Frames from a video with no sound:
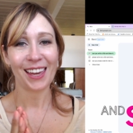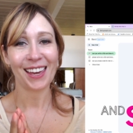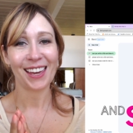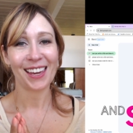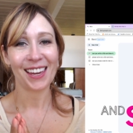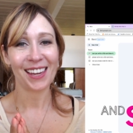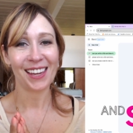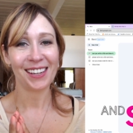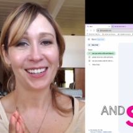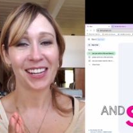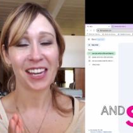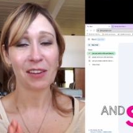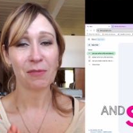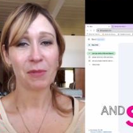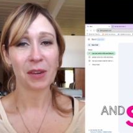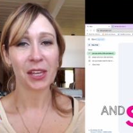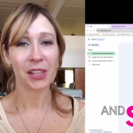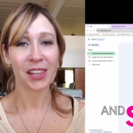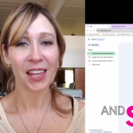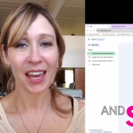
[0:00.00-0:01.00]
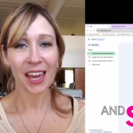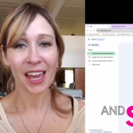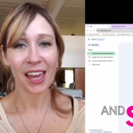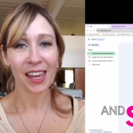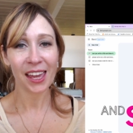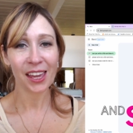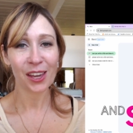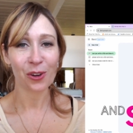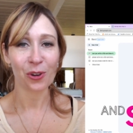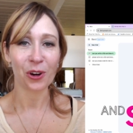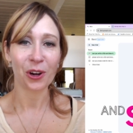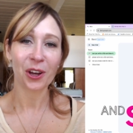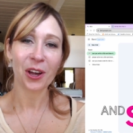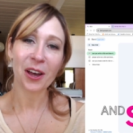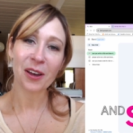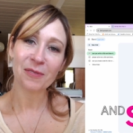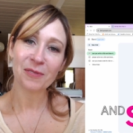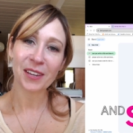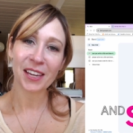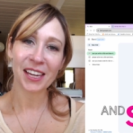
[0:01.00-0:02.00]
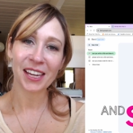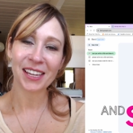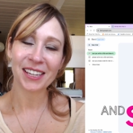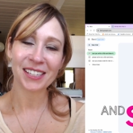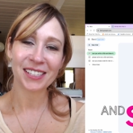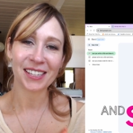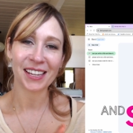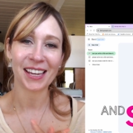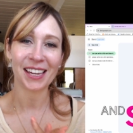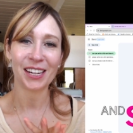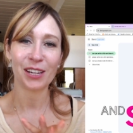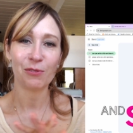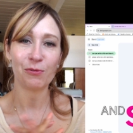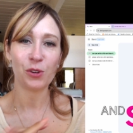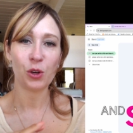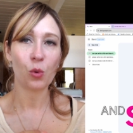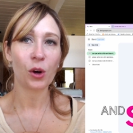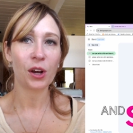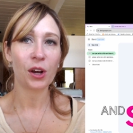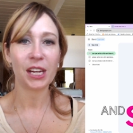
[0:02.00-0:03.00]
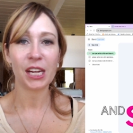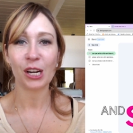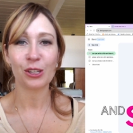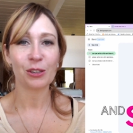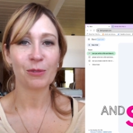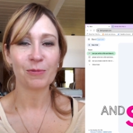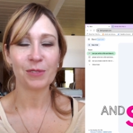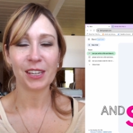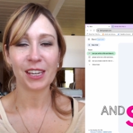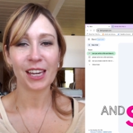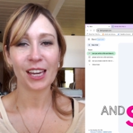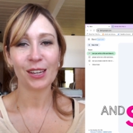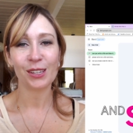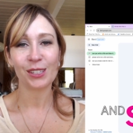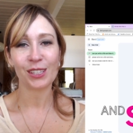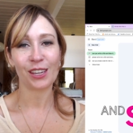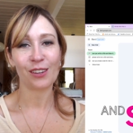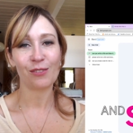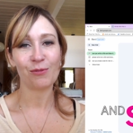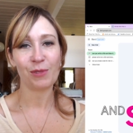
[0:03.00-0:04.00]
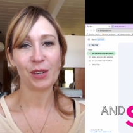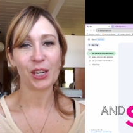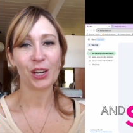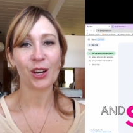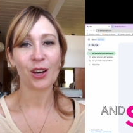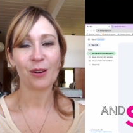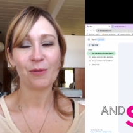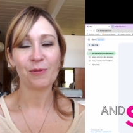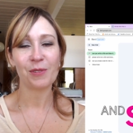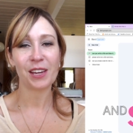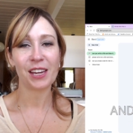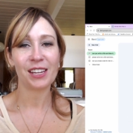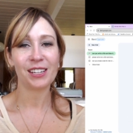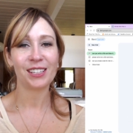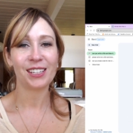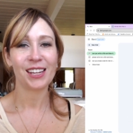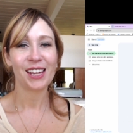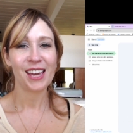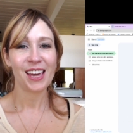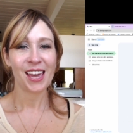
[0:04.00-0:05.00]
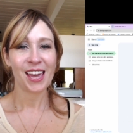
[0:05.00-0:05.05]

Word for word: and gave me a like or a comment, and if you want to hear something else, give me a comment,